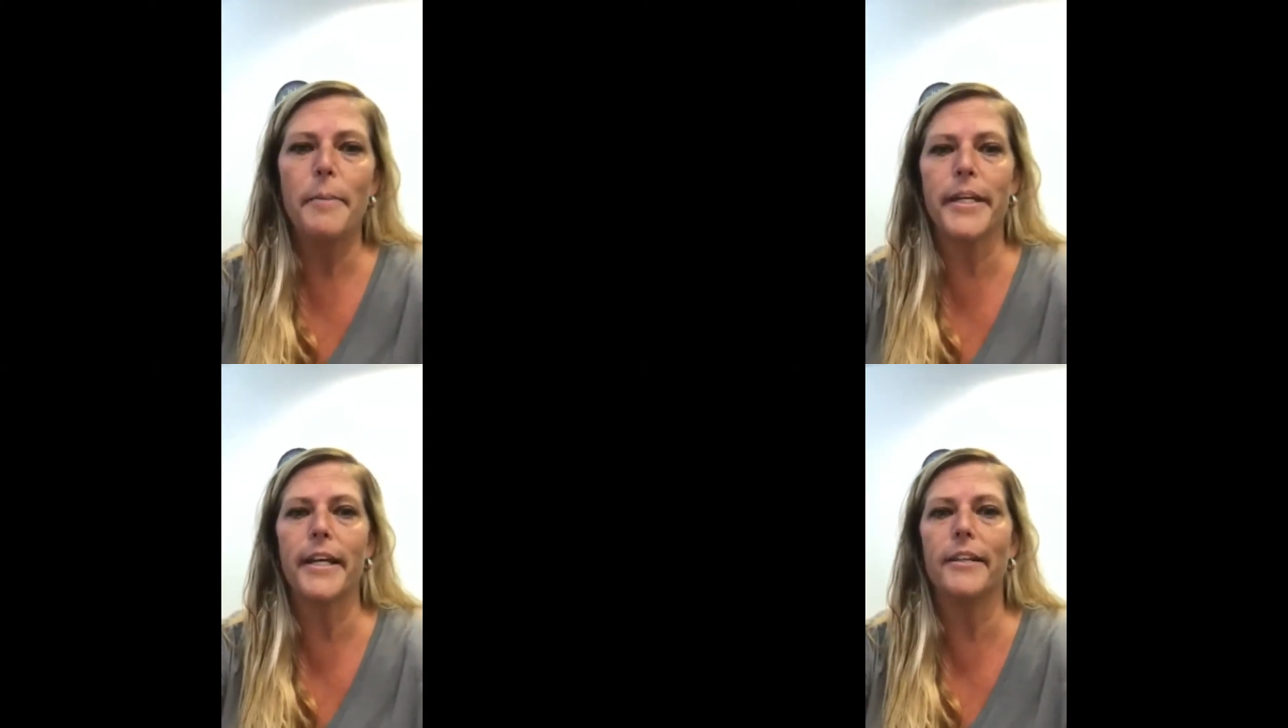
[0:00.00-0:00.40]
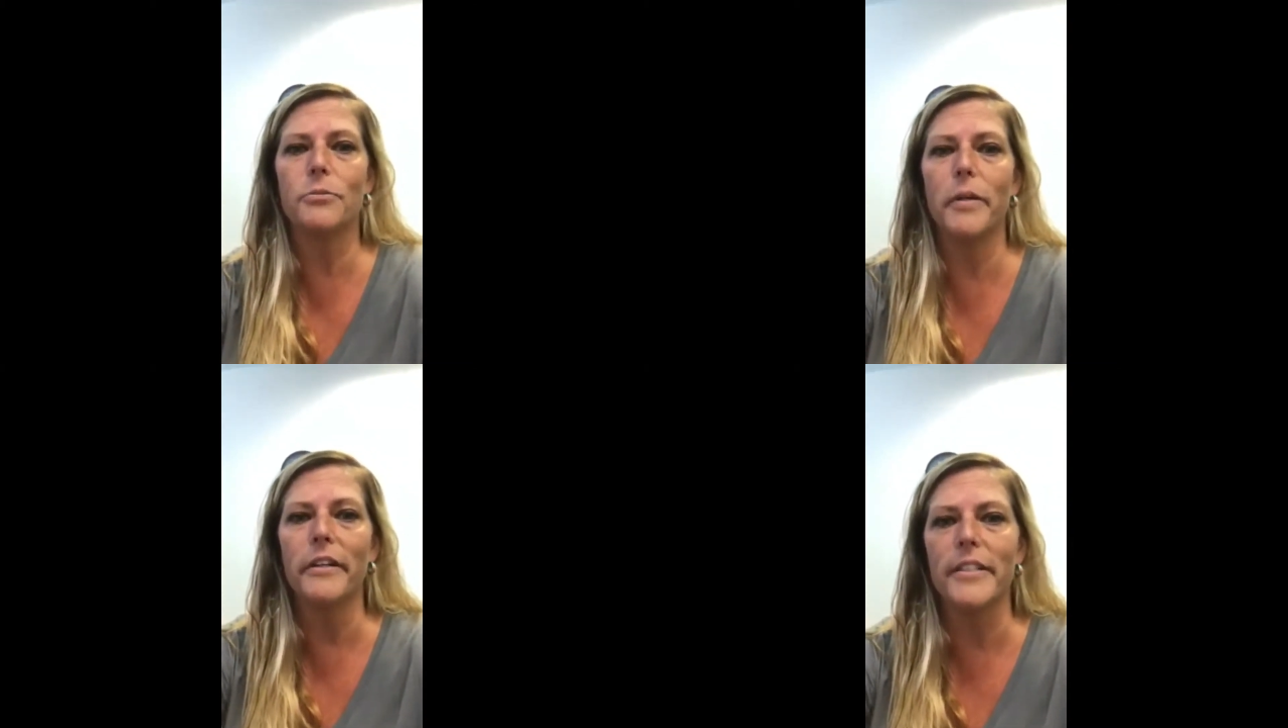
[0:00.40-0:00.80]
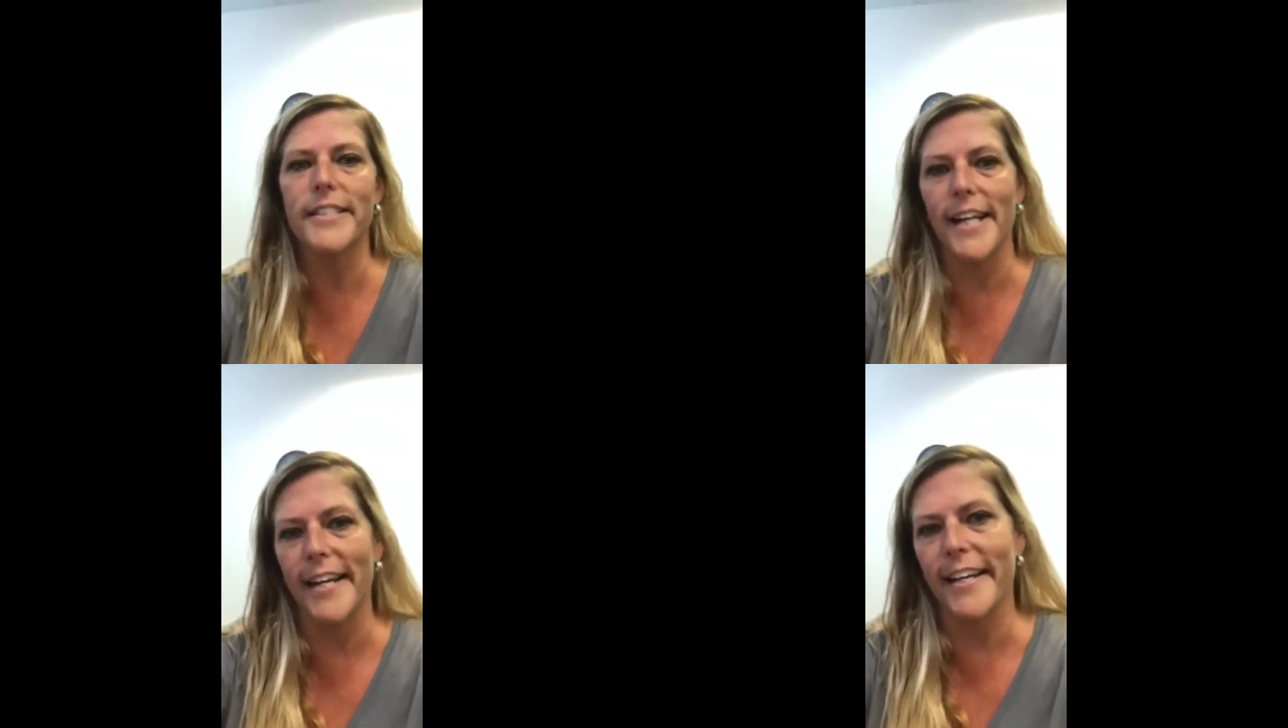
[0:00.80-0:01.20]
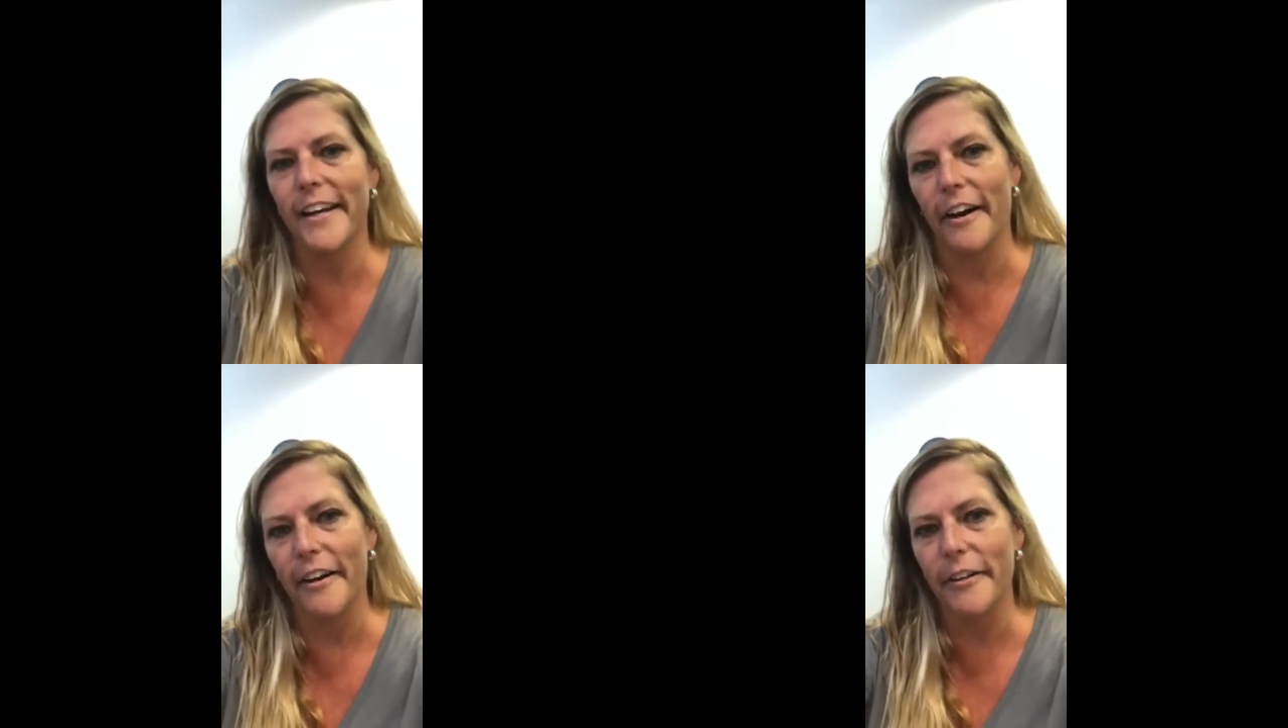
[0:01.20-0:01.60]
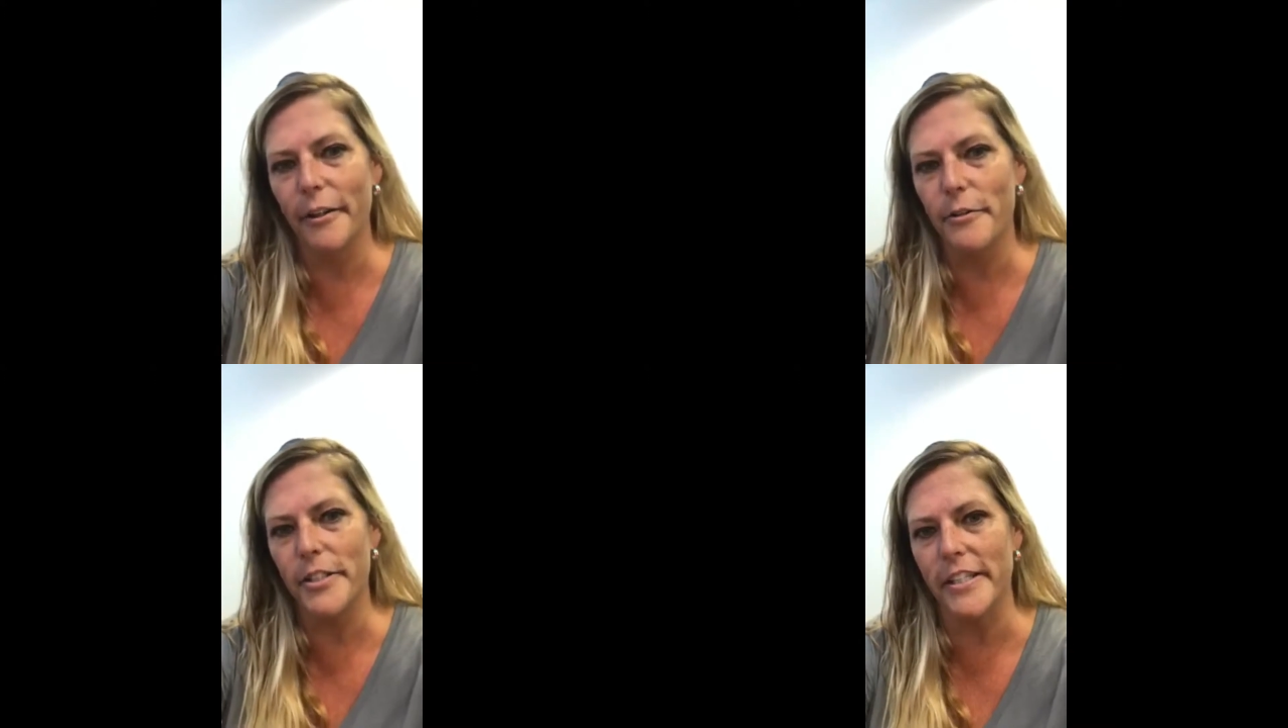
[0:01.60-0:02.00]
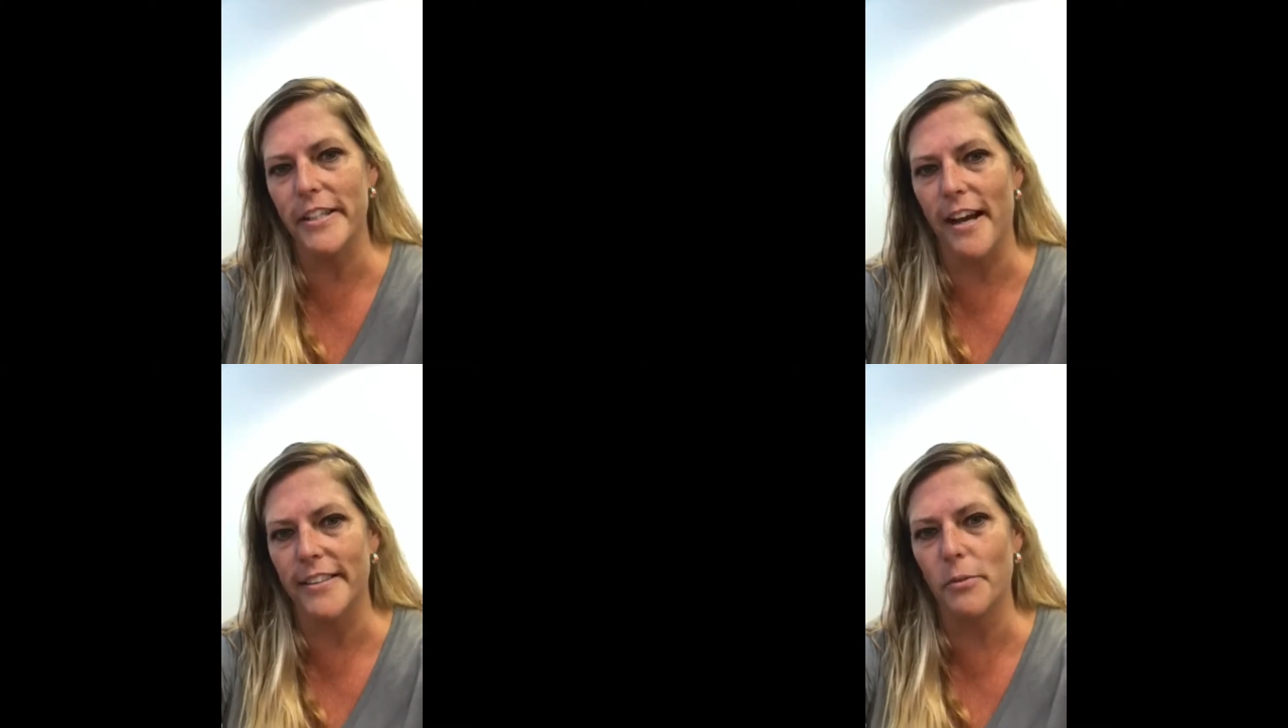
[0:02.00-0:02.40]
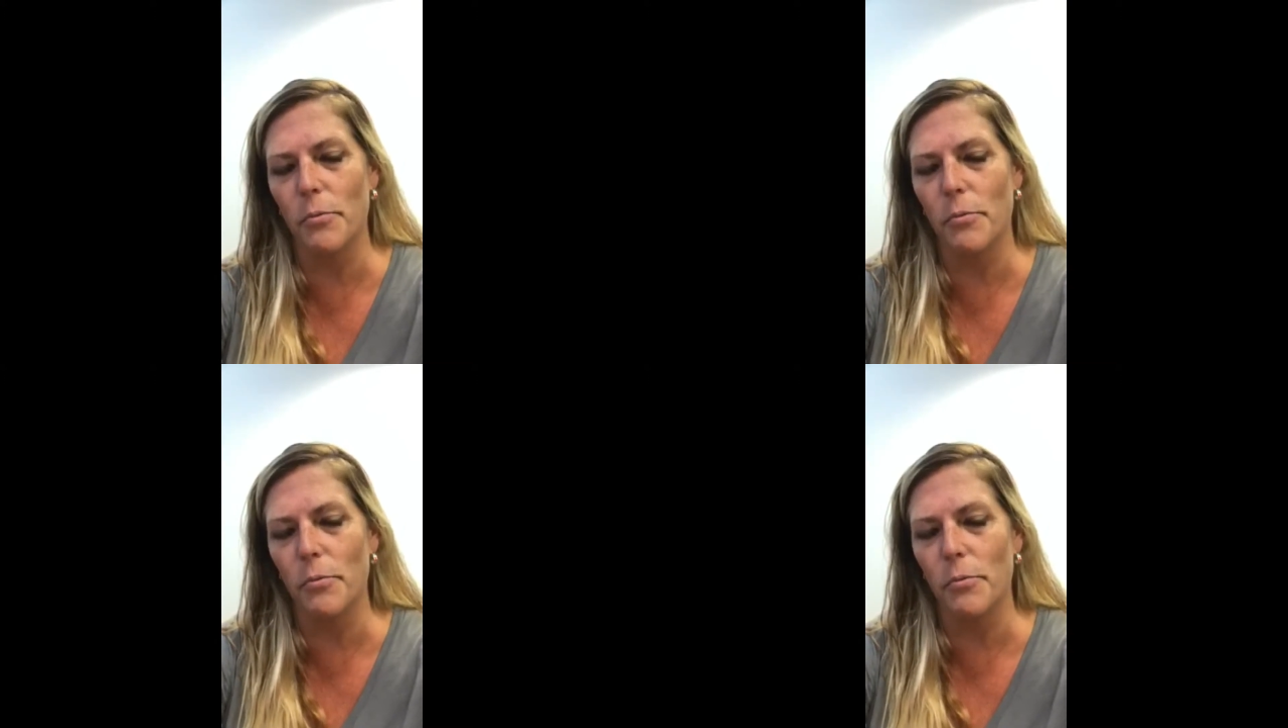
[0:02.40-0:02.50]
because we are signing our closing docs.